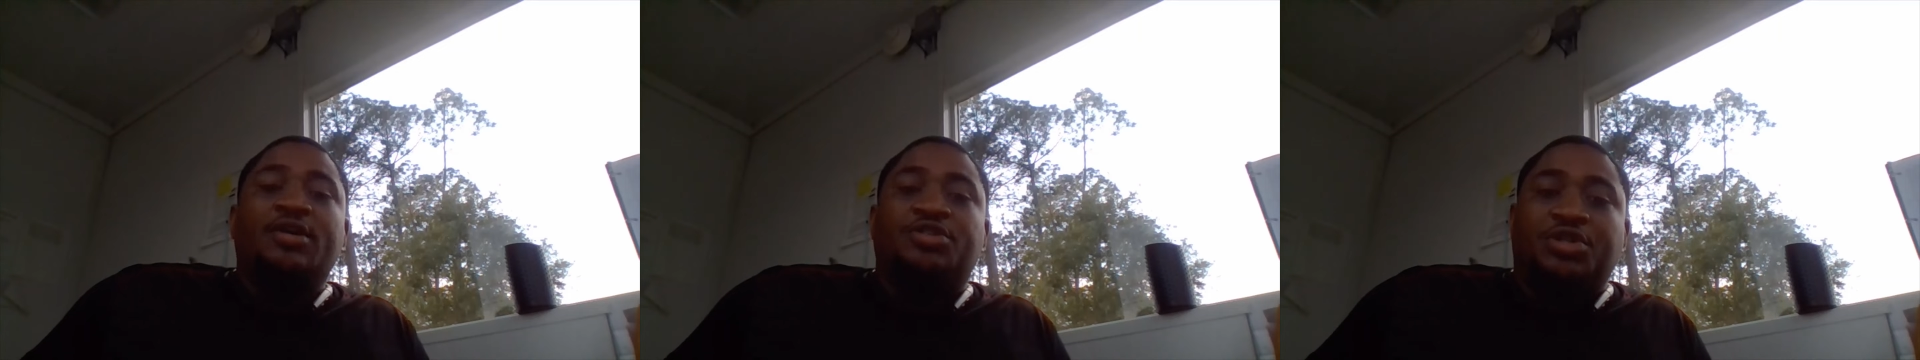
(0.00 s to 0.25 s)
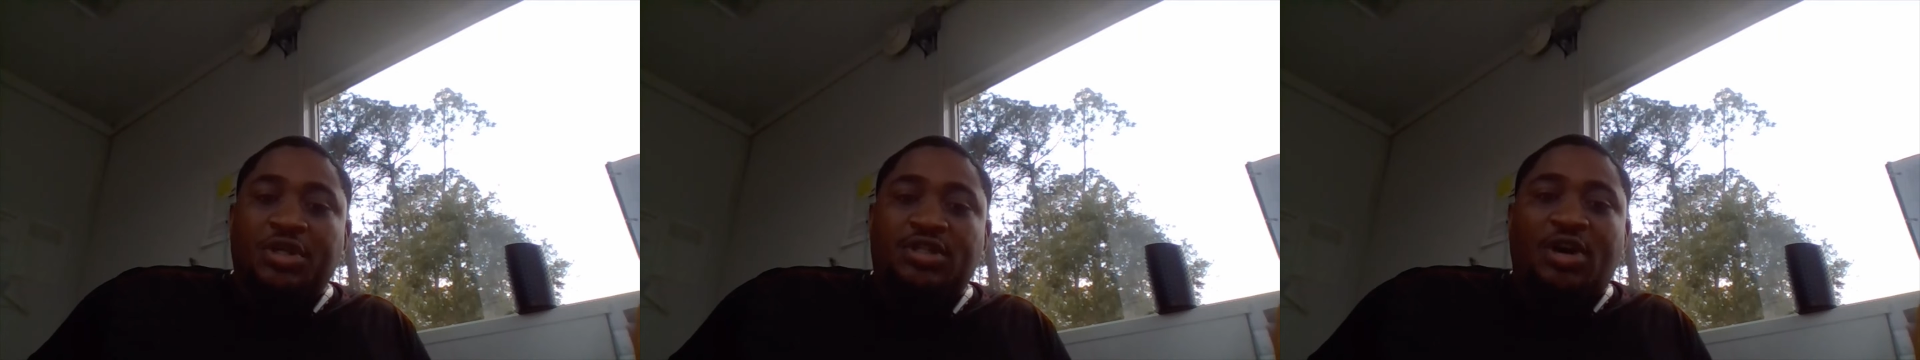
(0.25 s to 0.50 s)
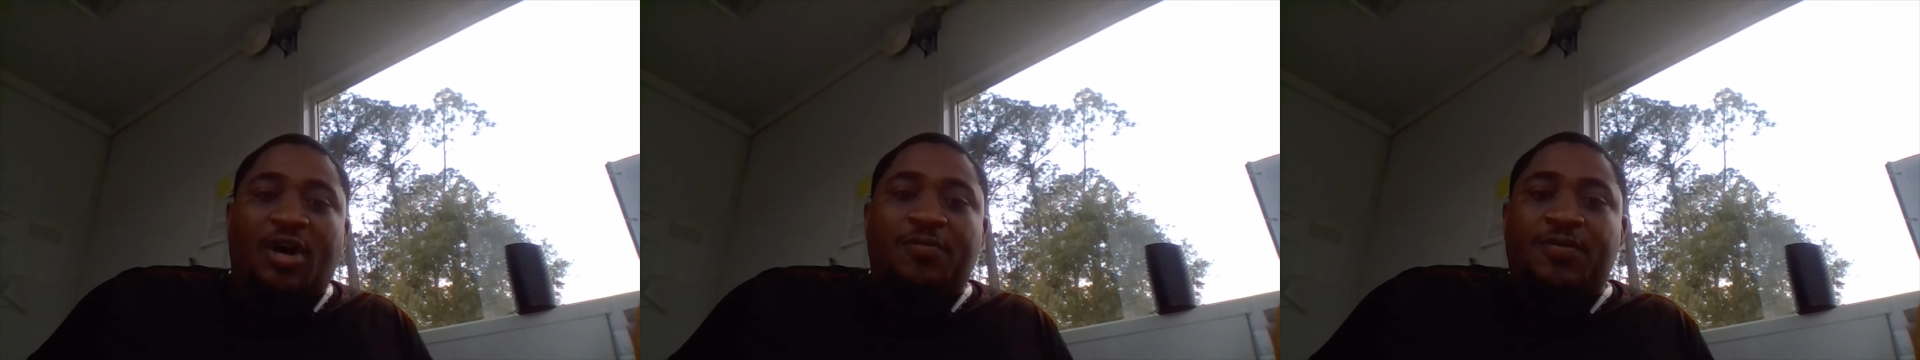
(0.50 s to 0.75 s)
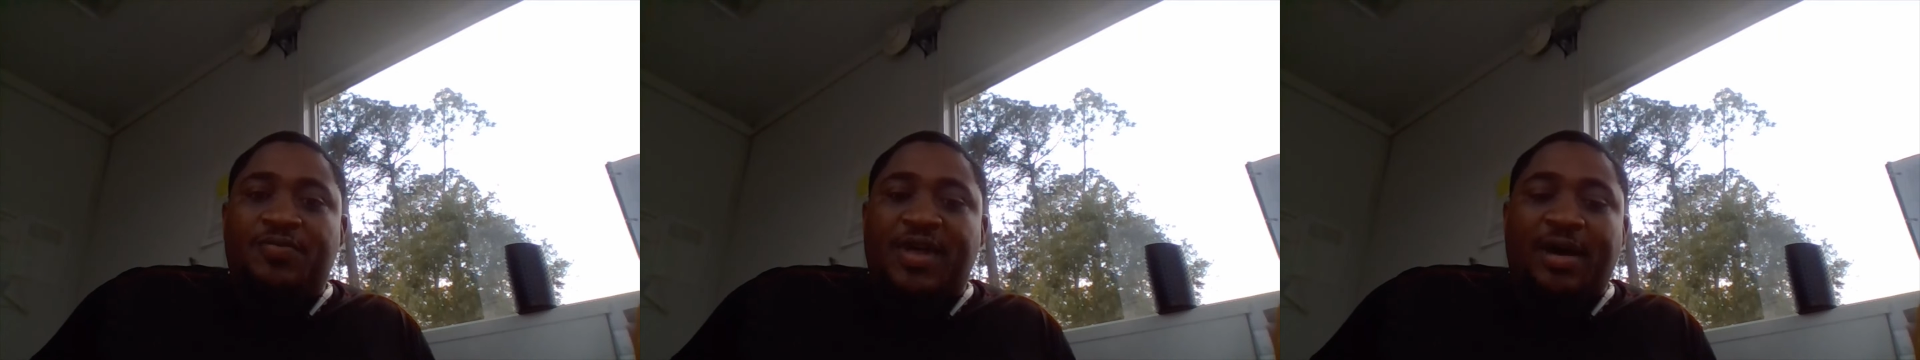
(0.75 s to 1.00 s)
just
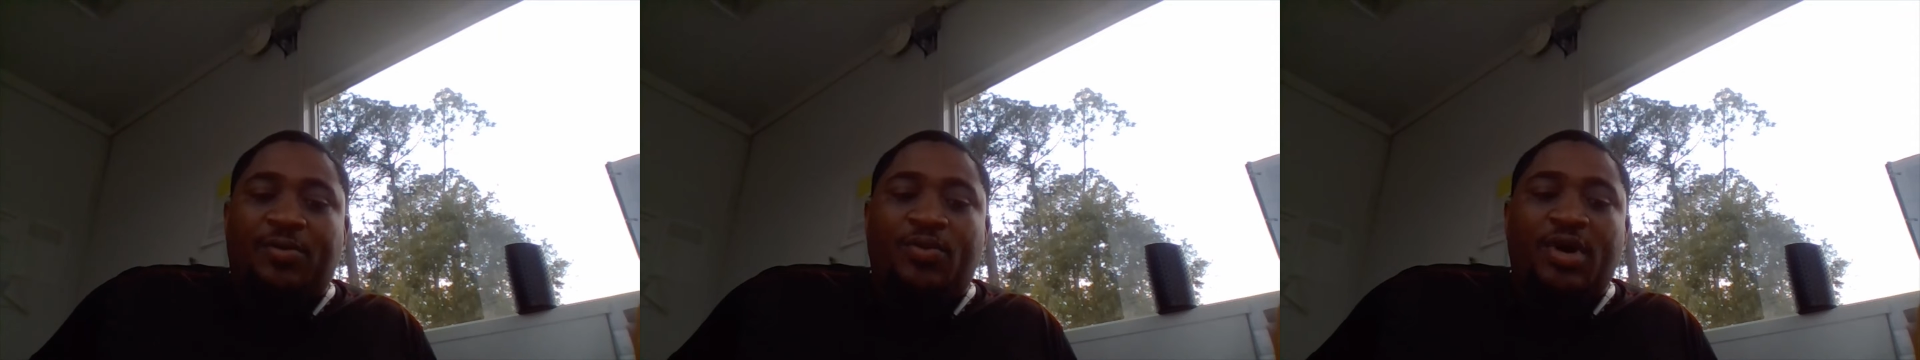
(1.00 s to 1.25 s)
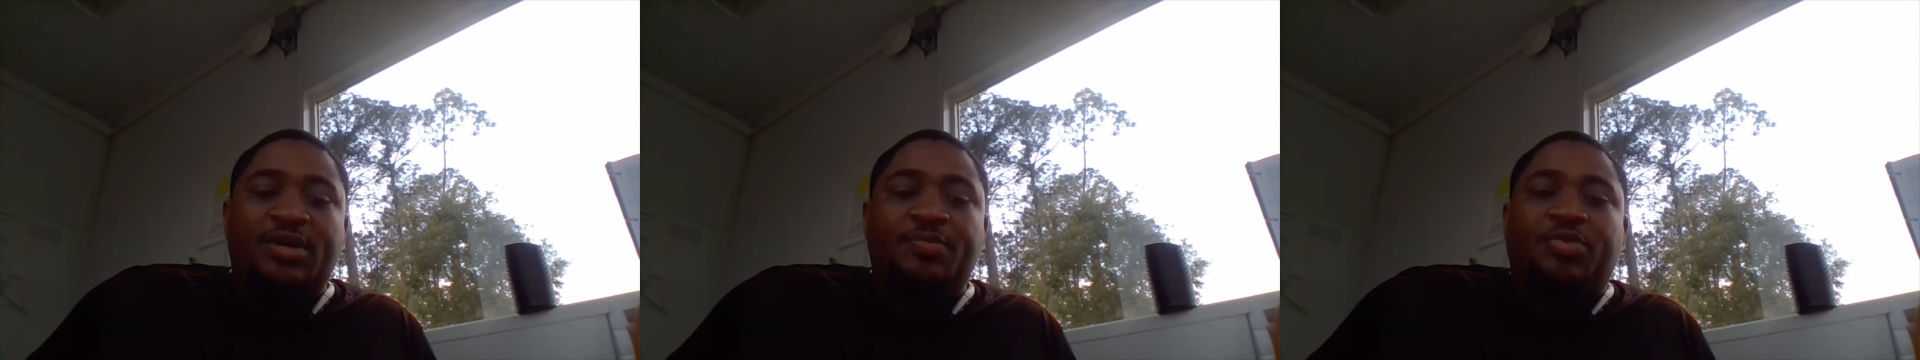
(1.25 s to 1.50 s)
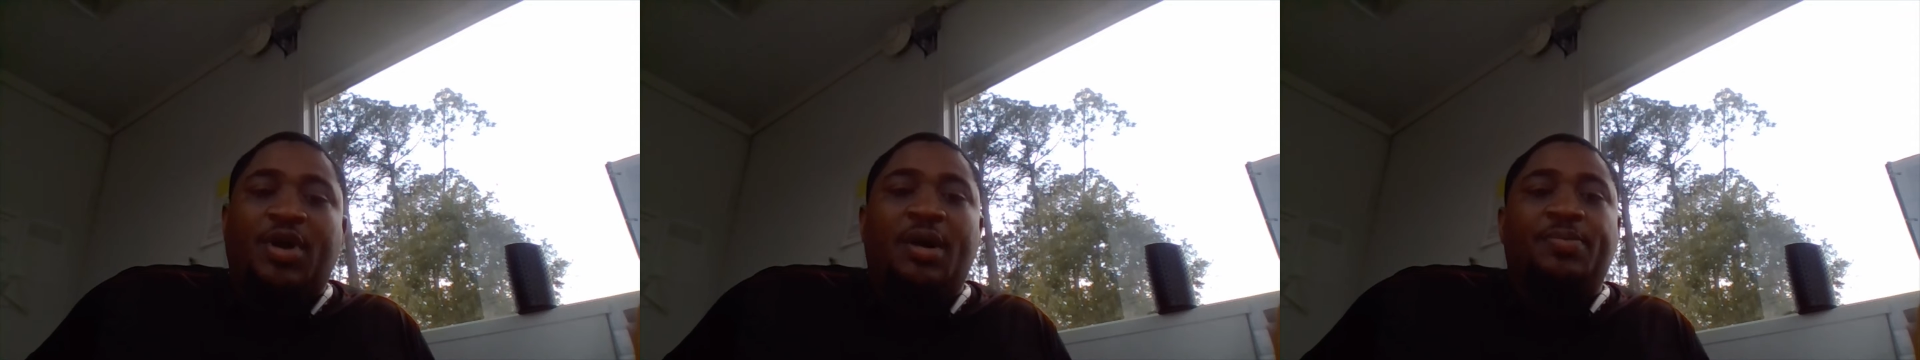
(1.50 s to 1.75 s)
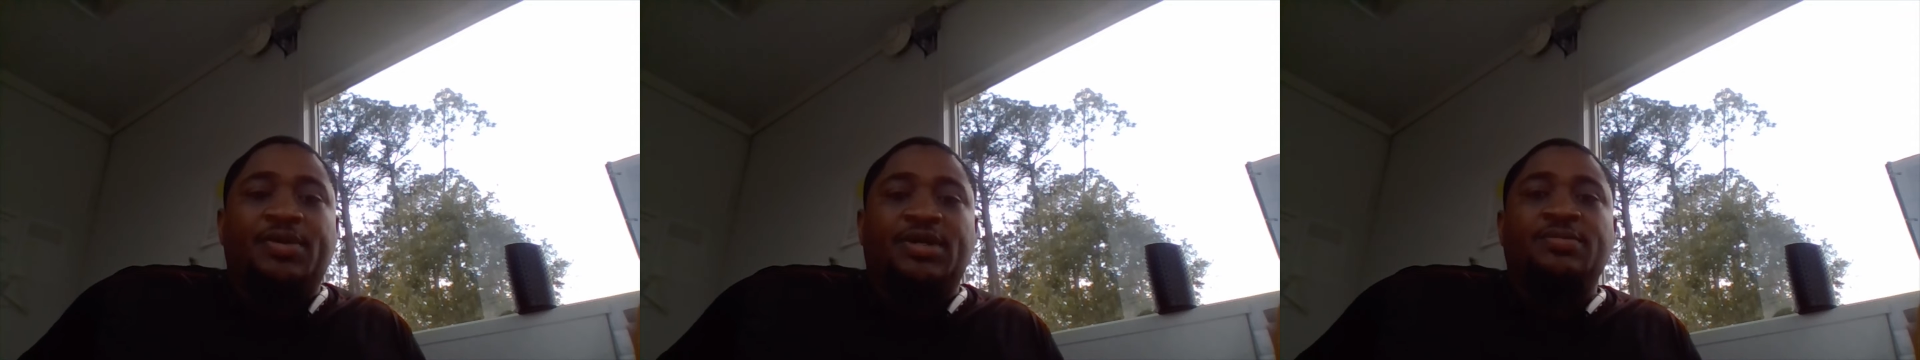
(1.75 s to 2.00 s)
off of that one
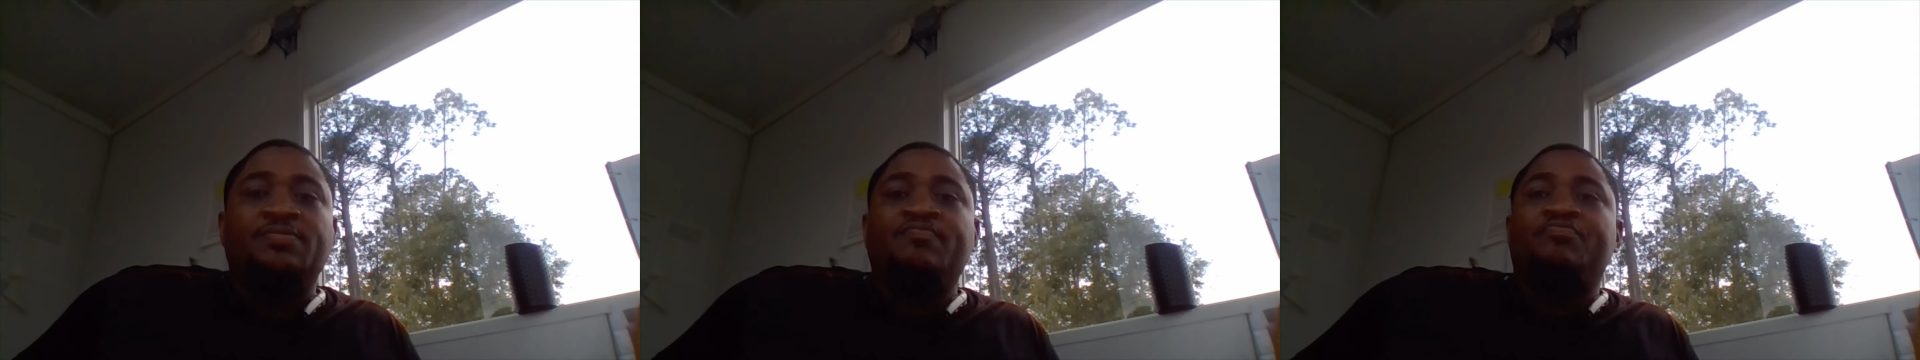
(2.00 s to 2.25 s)
property.